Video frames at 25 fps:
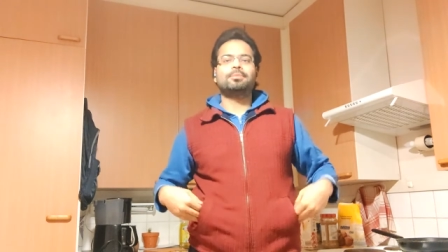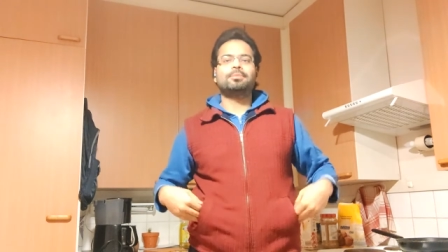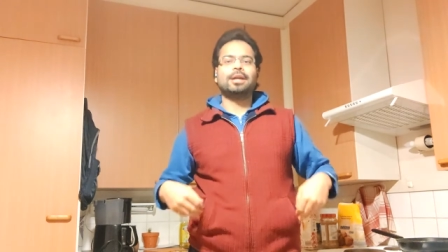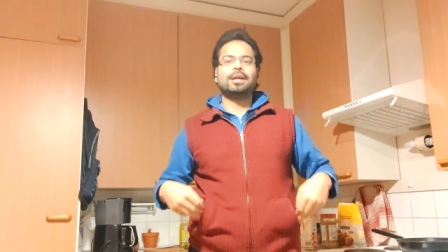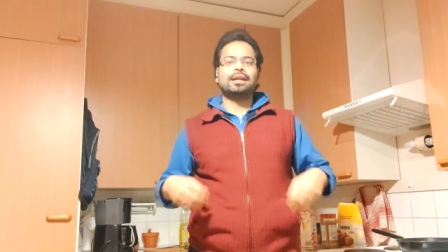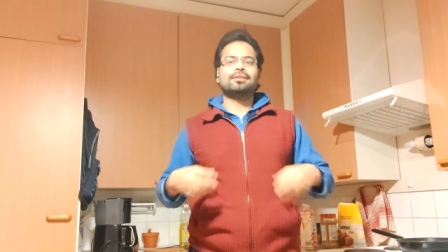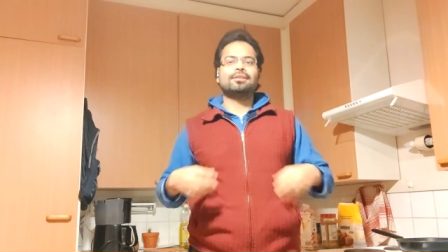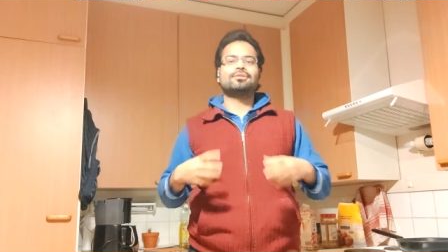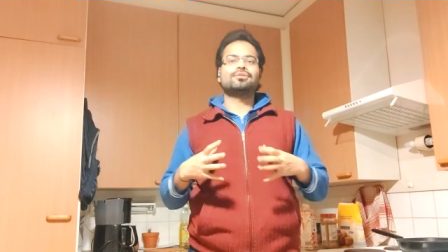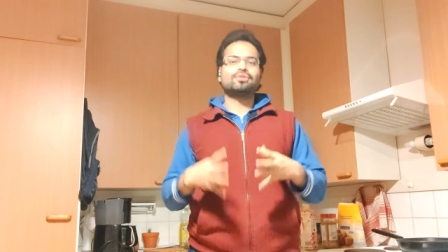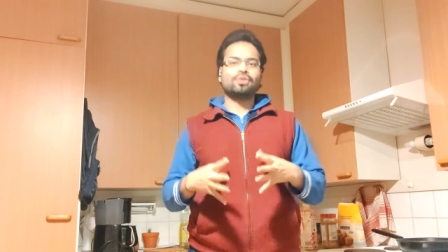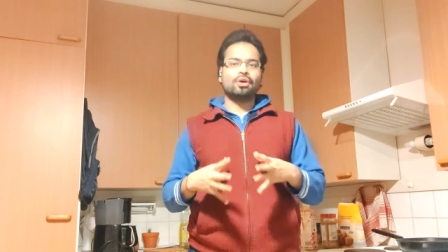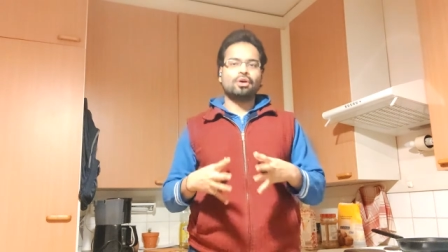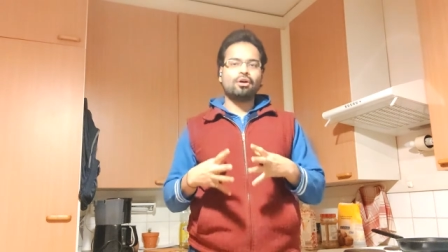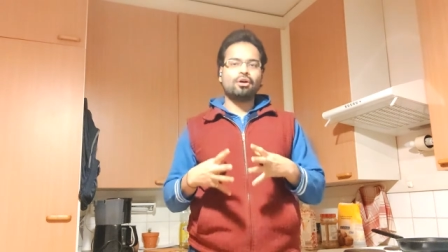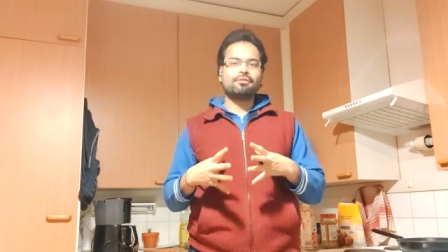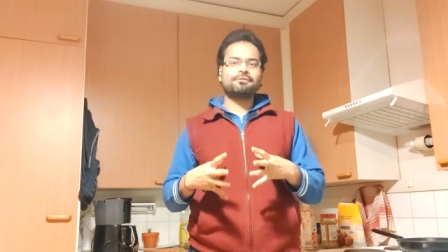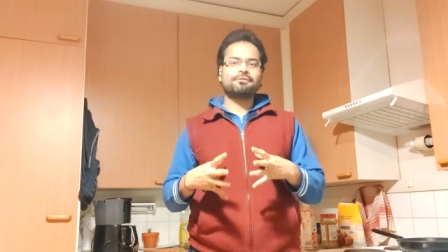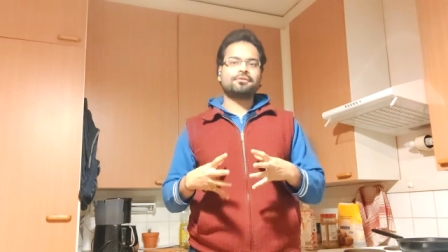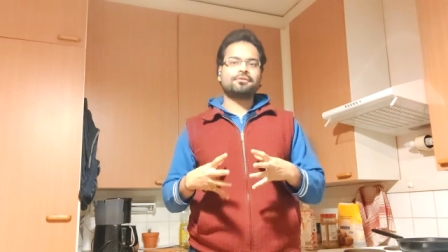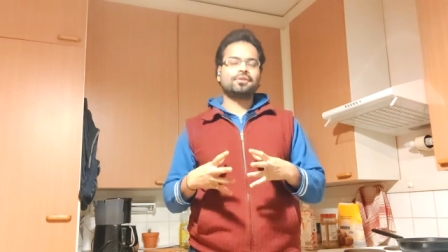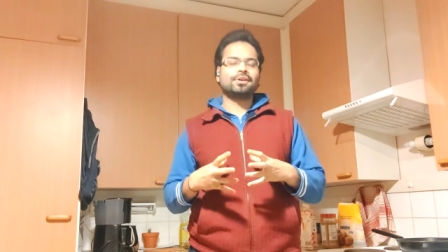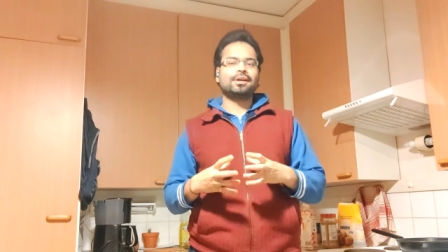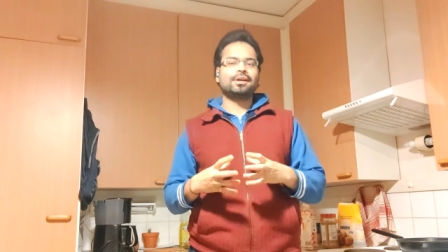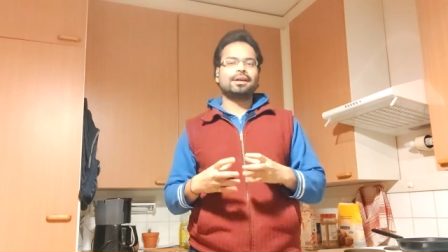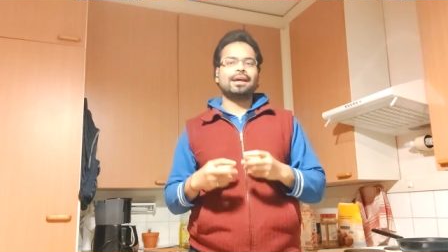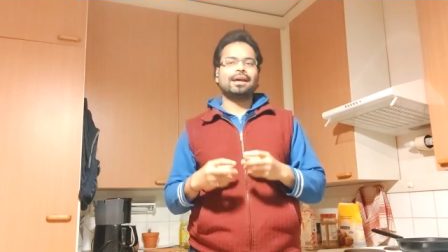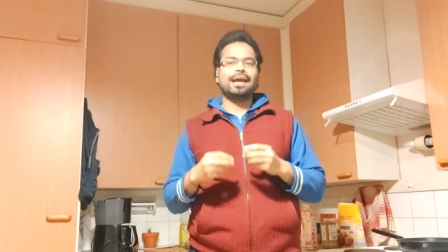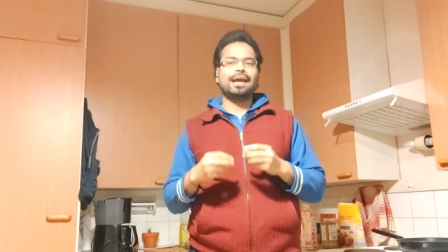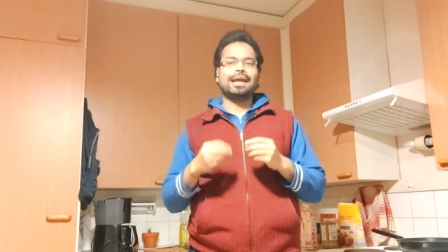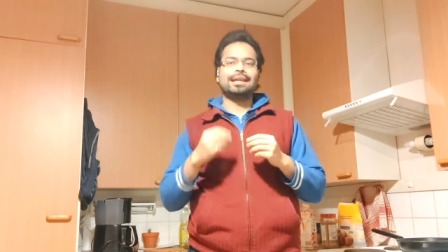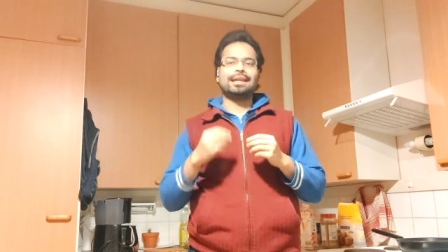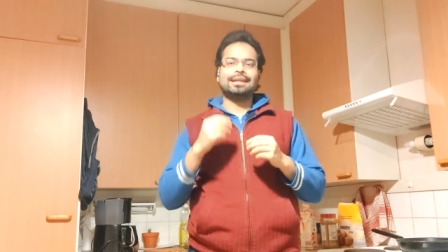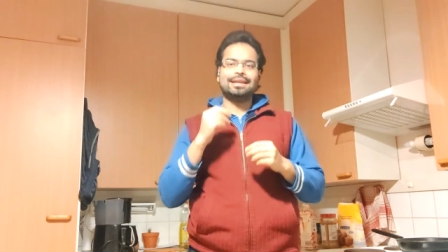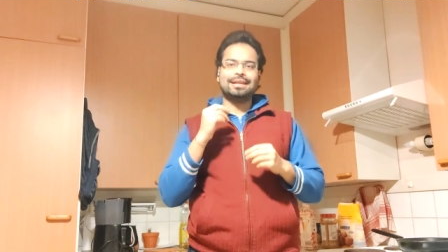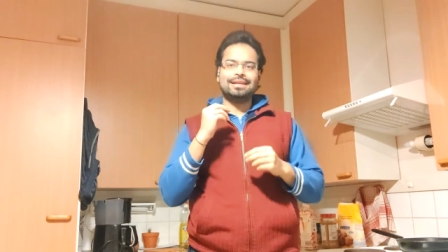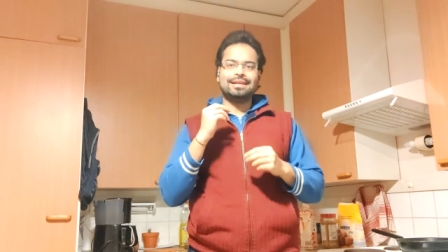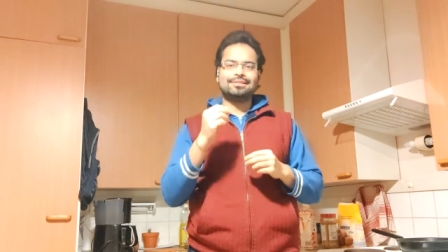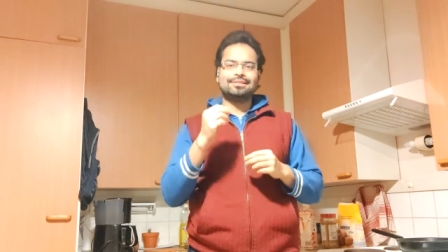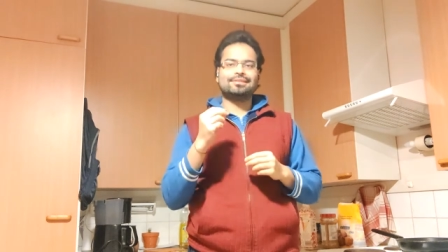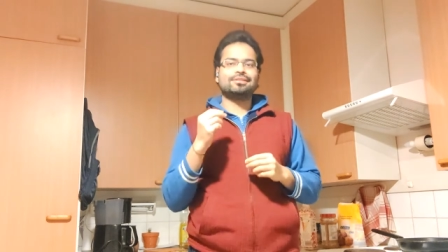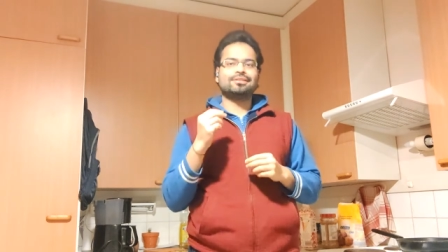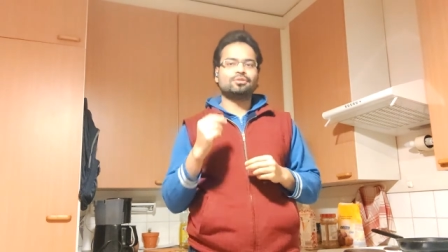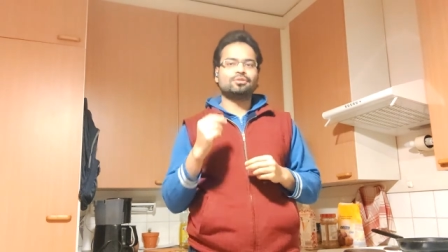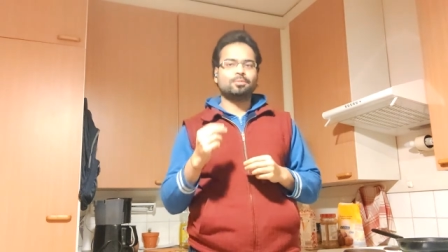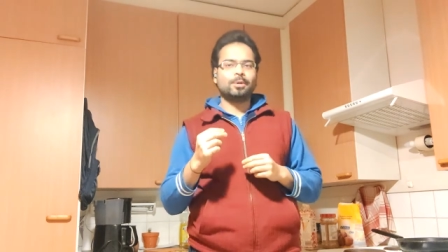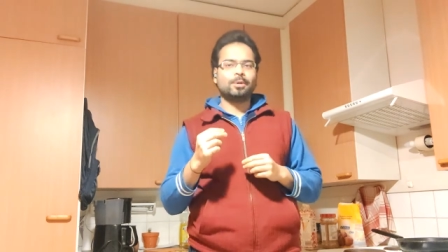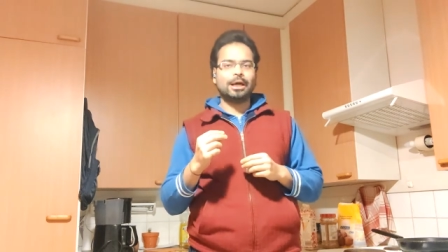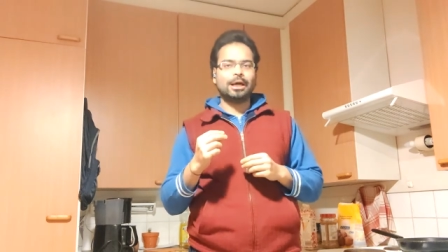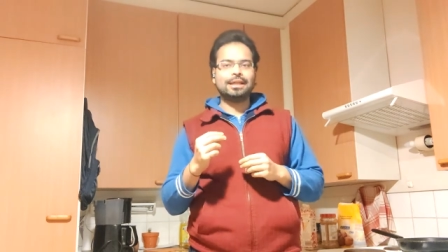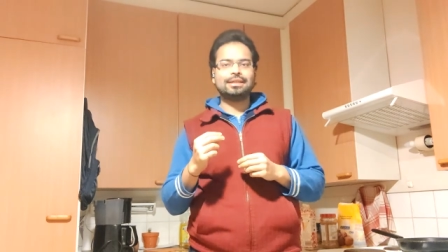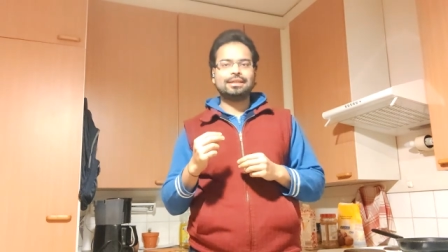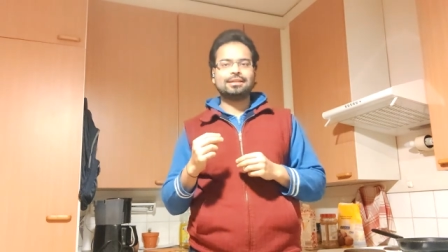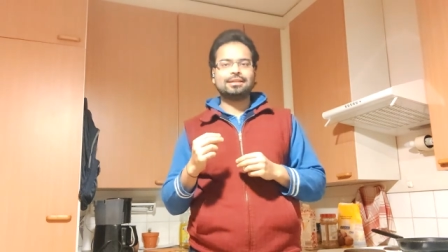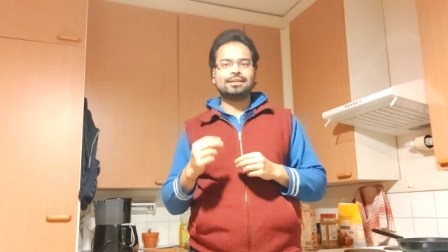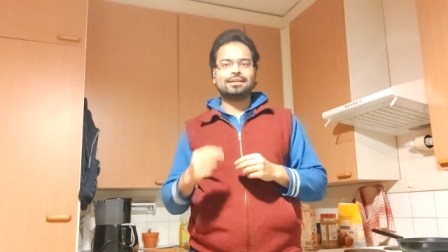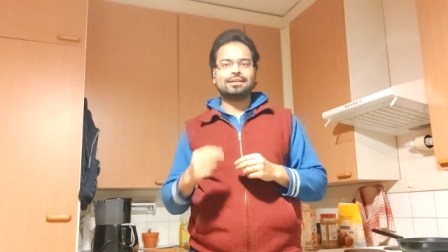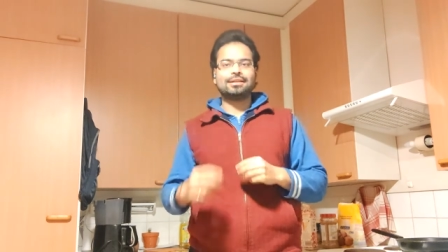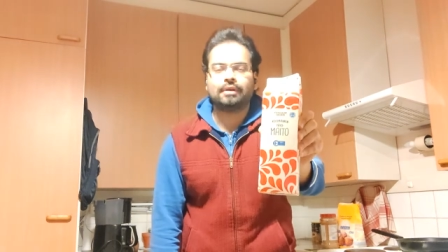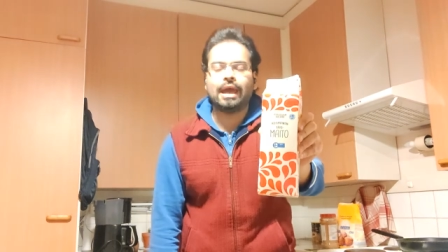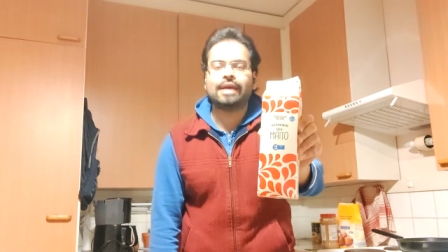bread soft and easy to bite.